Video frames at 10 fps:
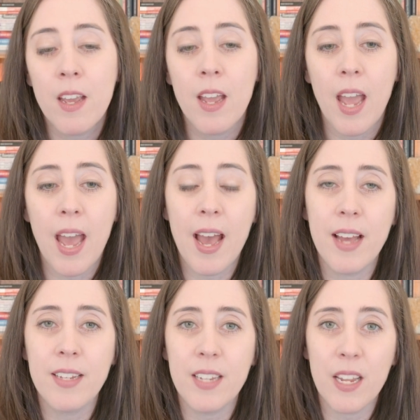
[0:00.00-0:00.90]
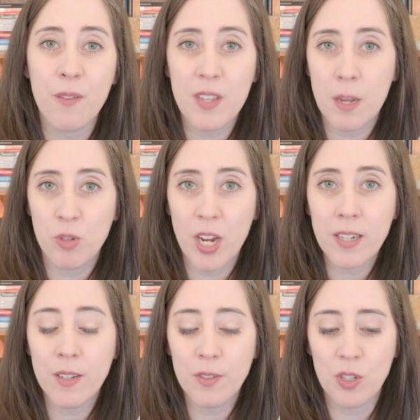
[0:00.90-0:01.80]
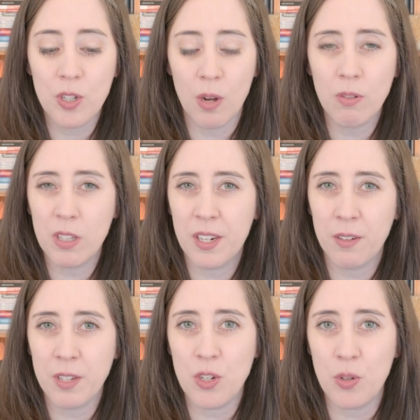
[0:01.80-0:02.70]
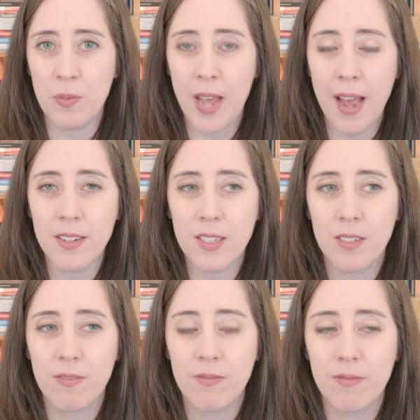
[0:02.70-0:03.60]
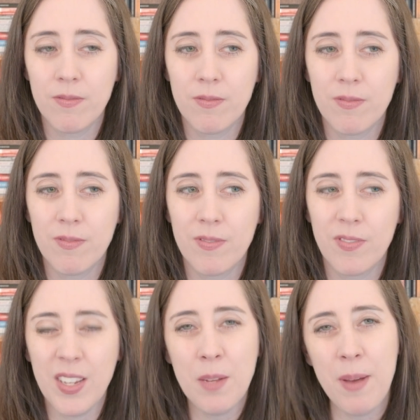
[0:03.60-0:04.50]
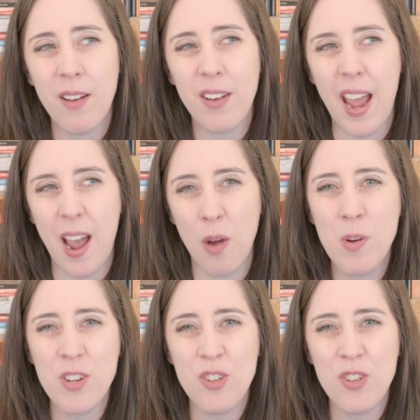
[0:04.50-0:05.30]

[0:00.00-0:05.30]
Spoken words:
And if the objectives don't clearly do that, think about how would you